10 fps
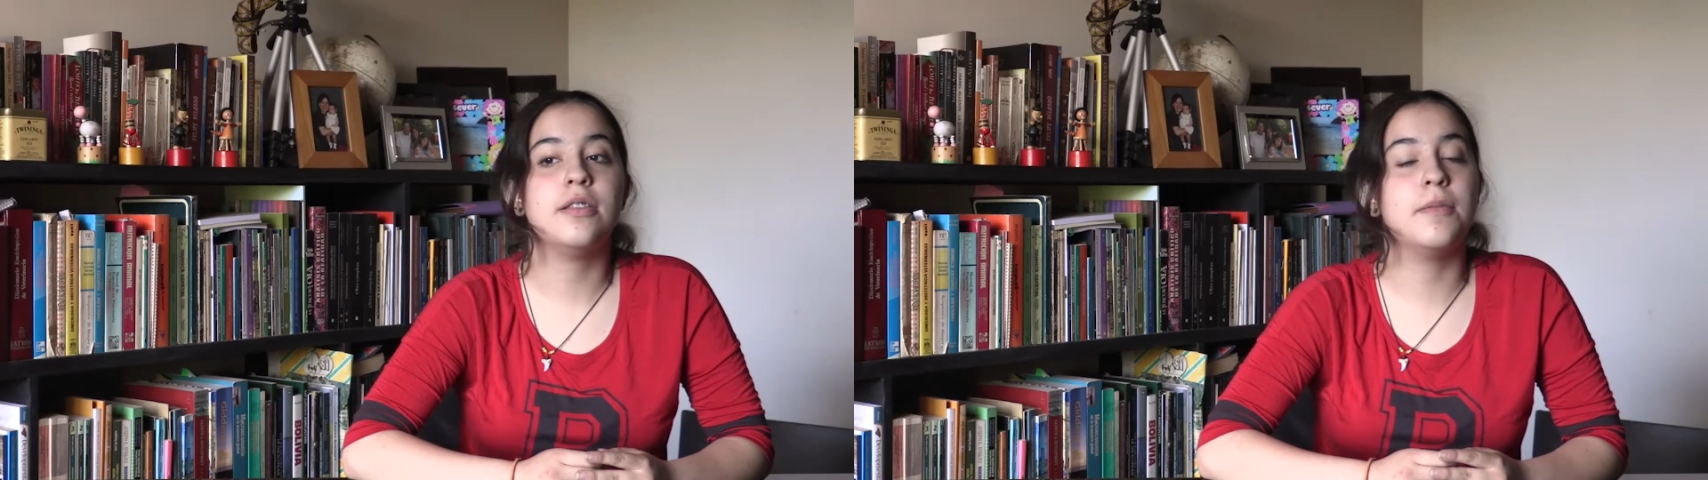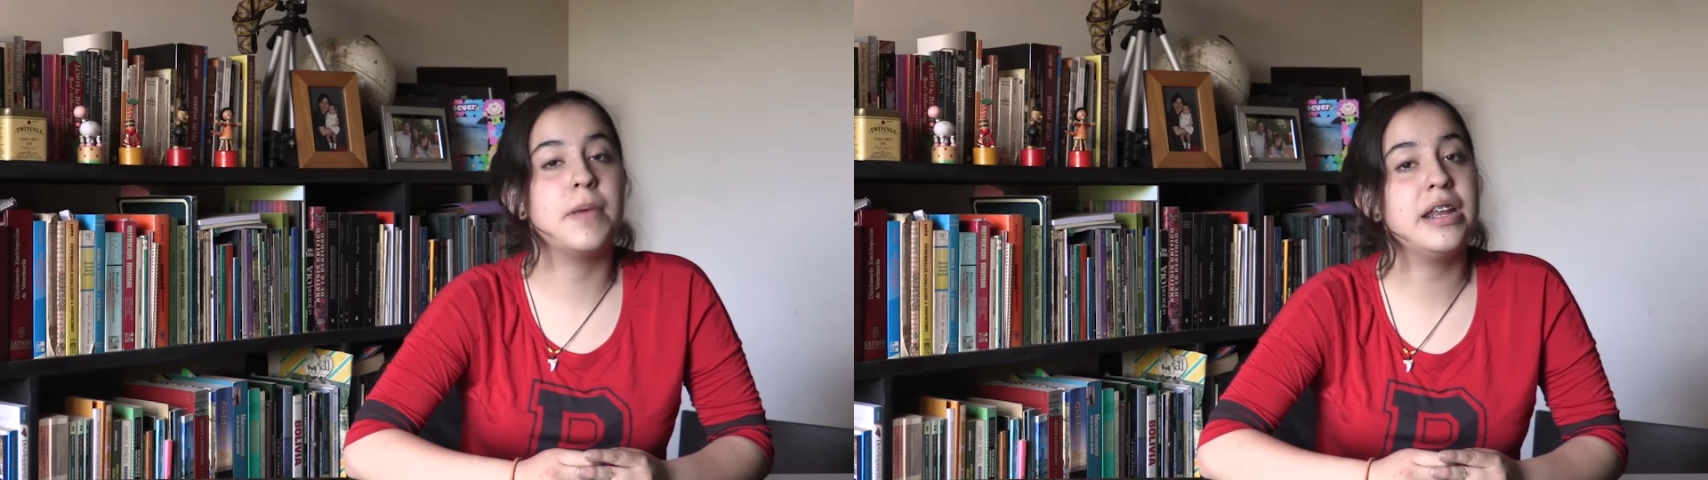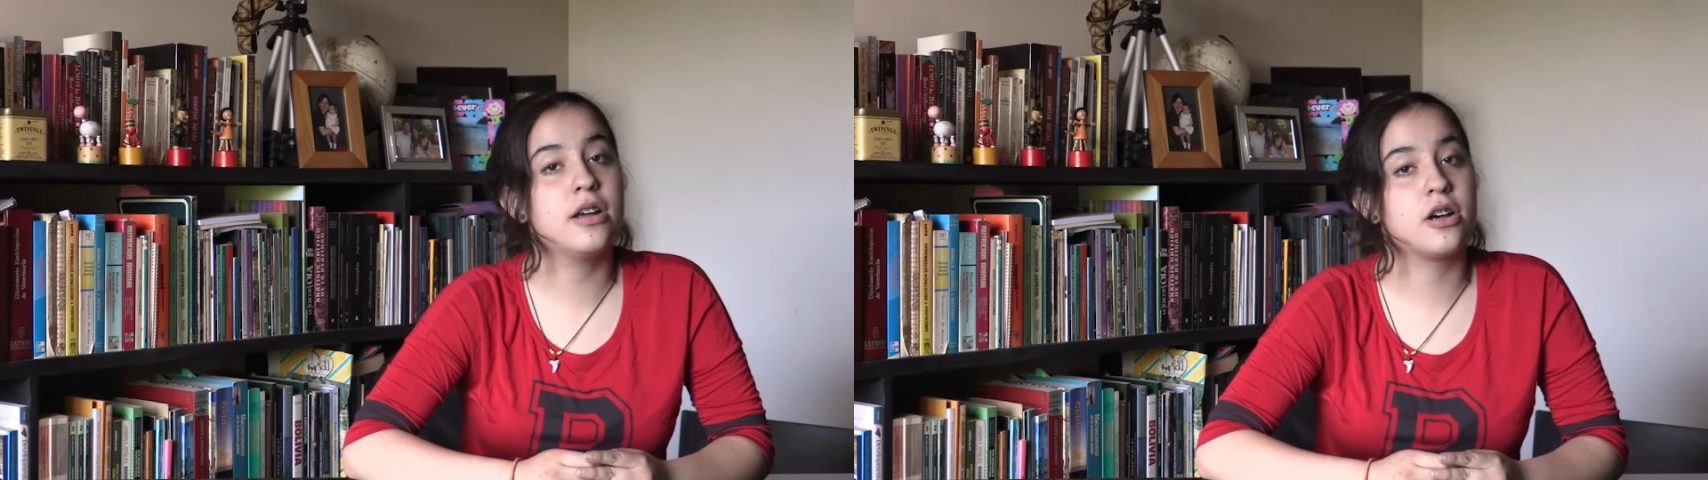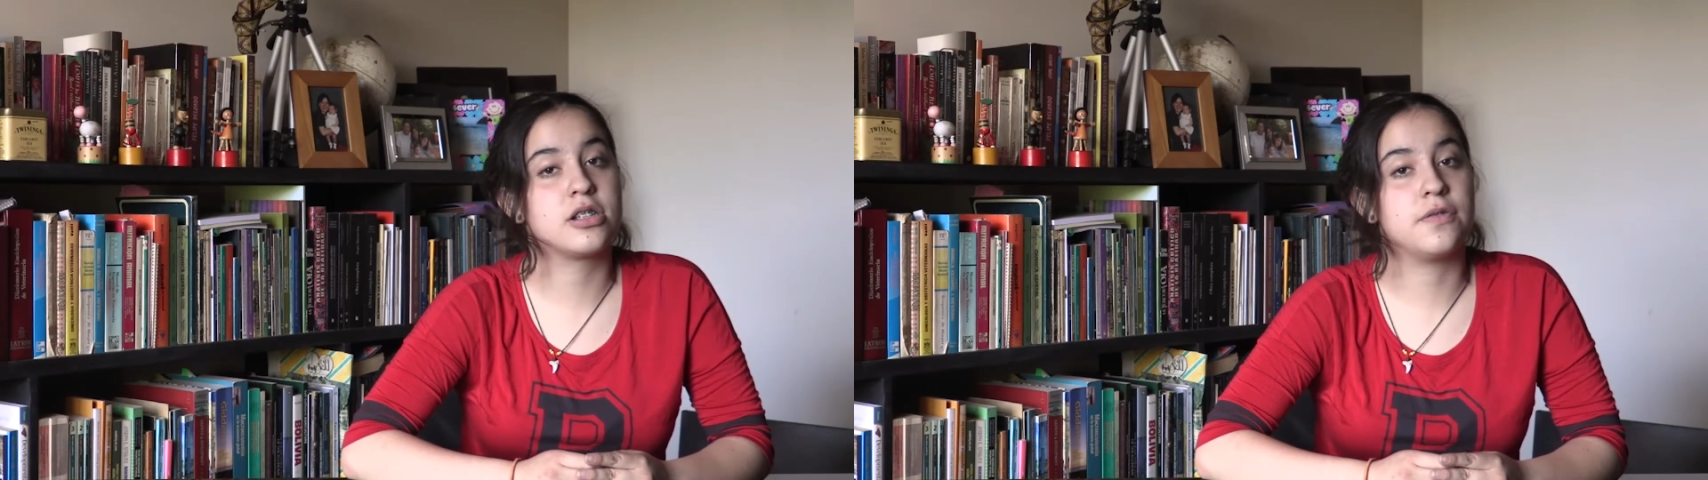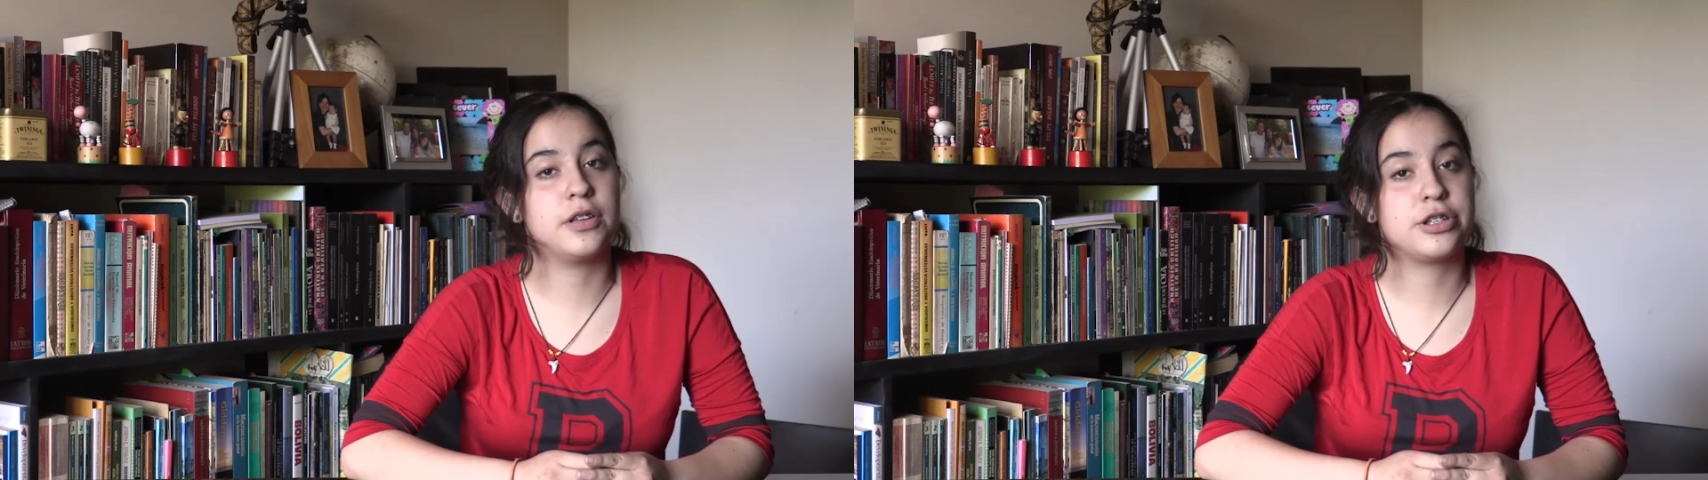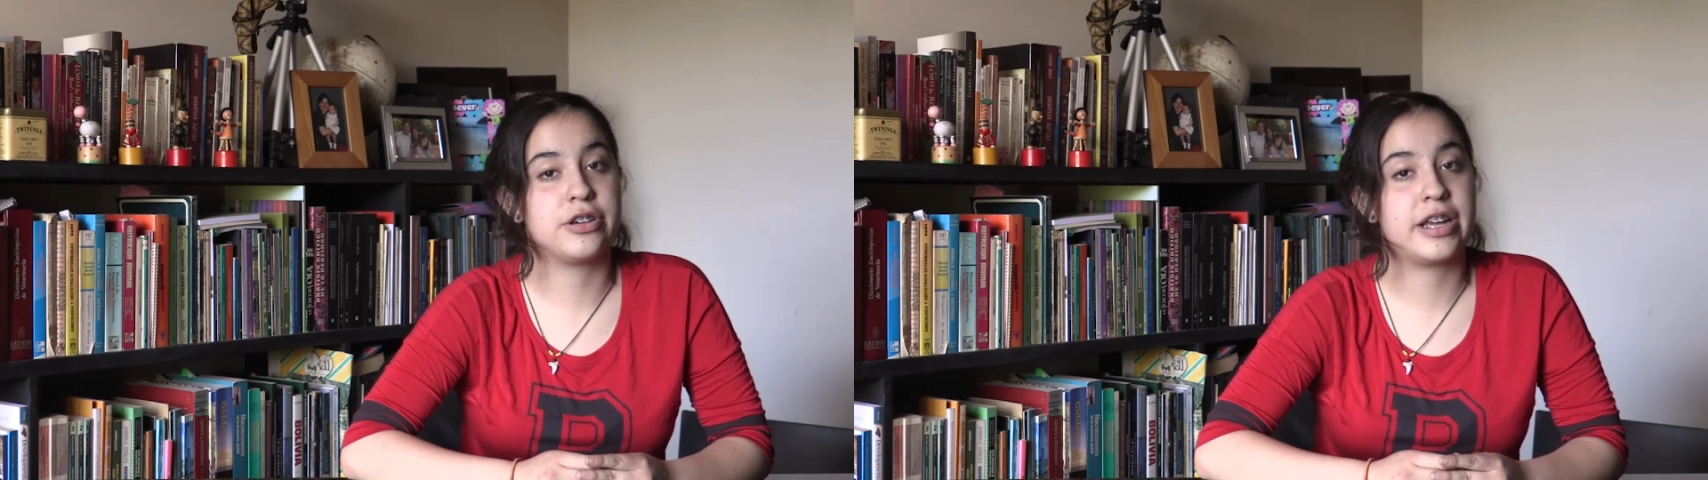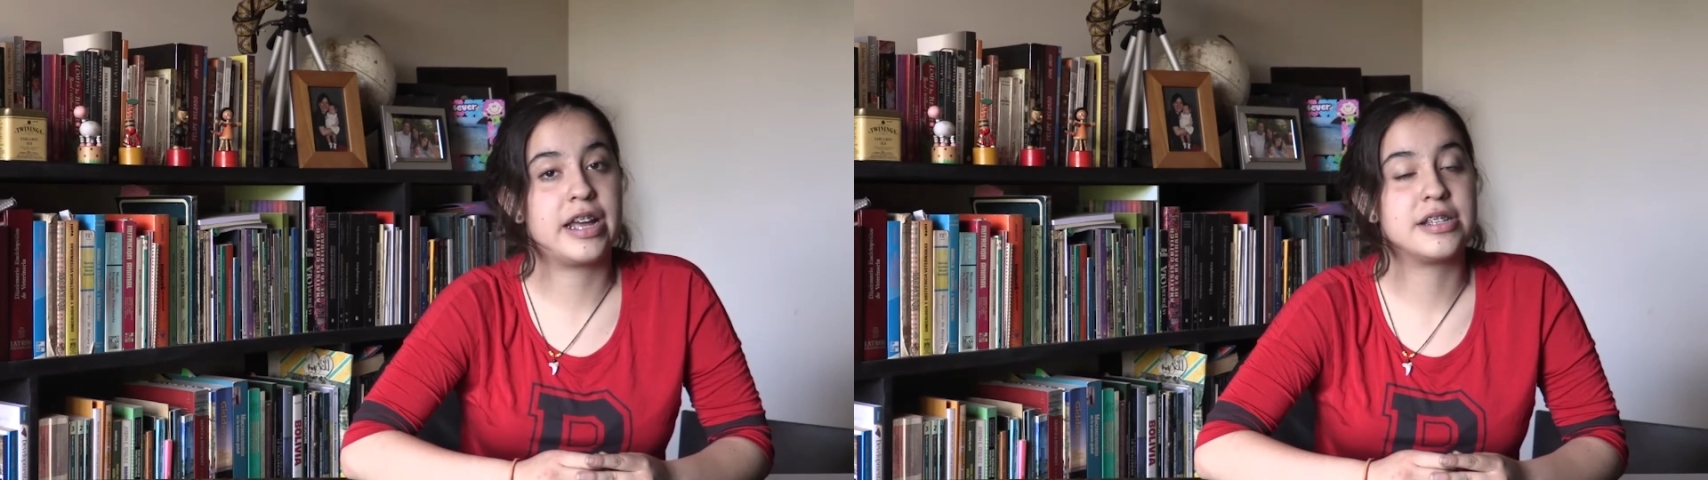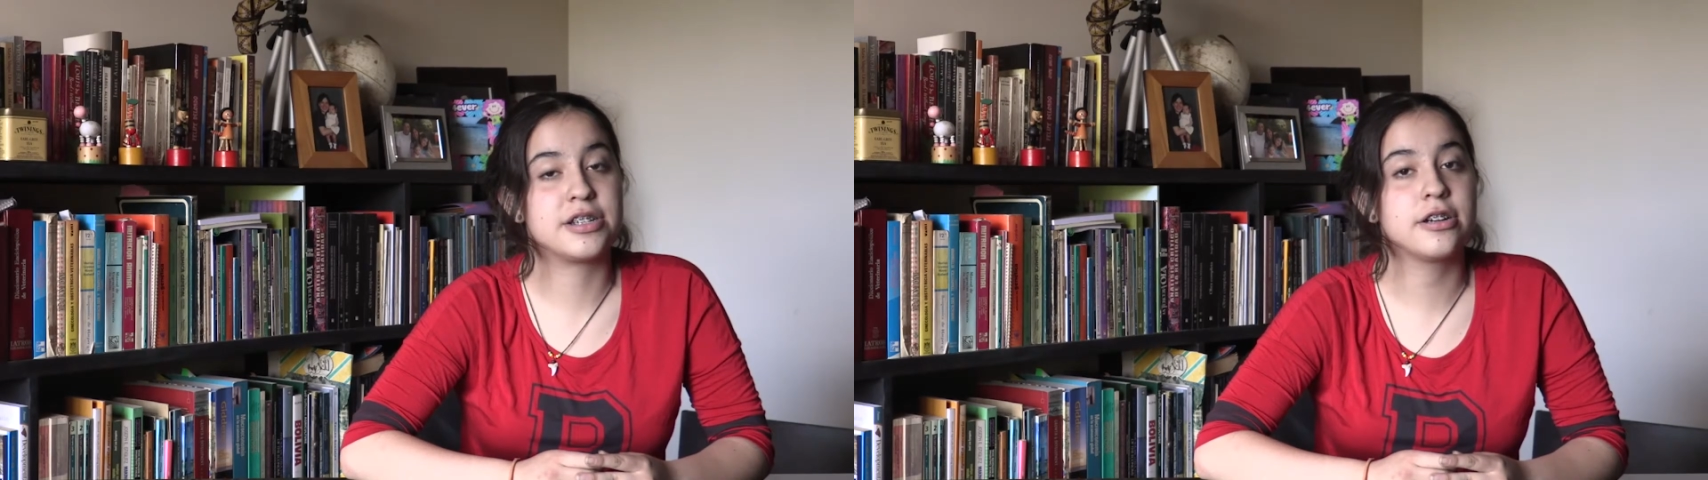the main cause of uterine
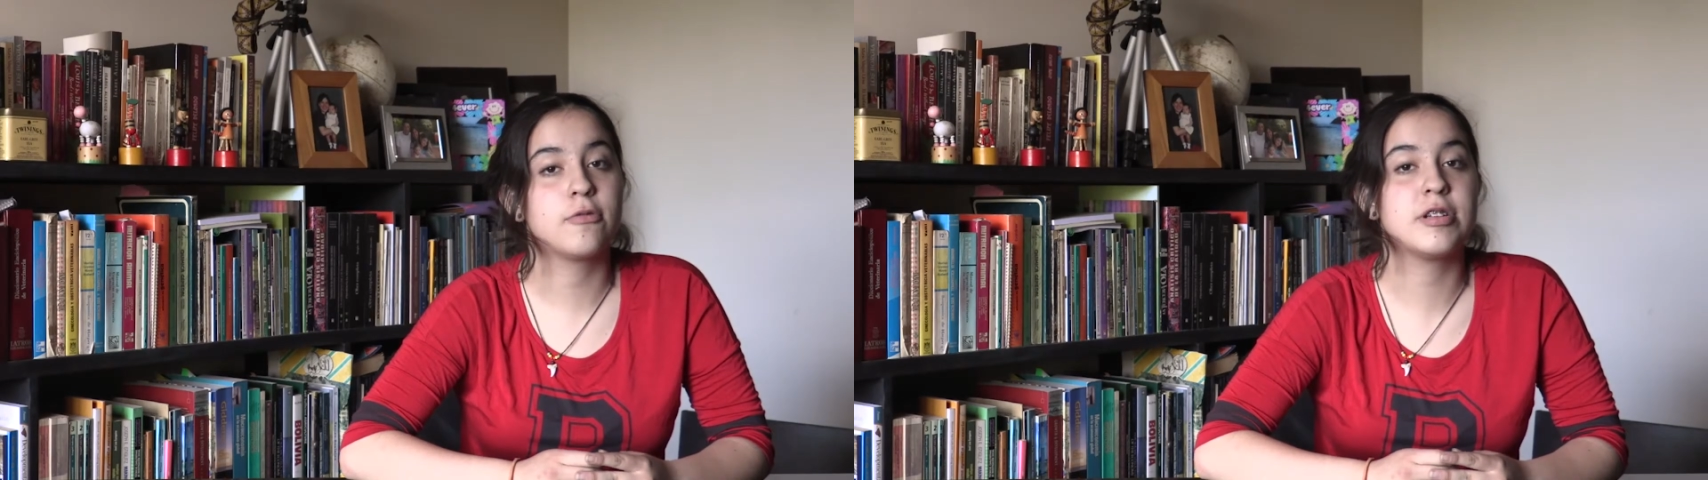cancer,